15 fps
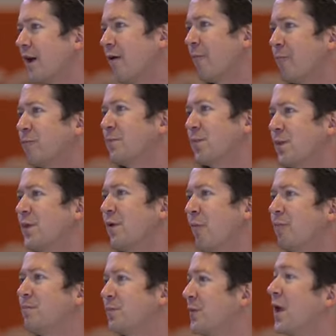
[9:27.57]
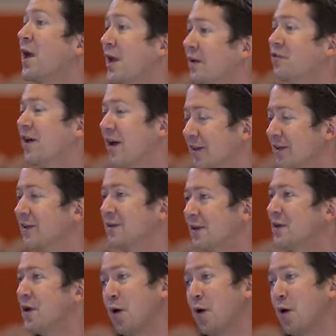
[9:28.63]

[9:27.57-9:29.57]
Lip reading: Probably didn't even know what that was at that age.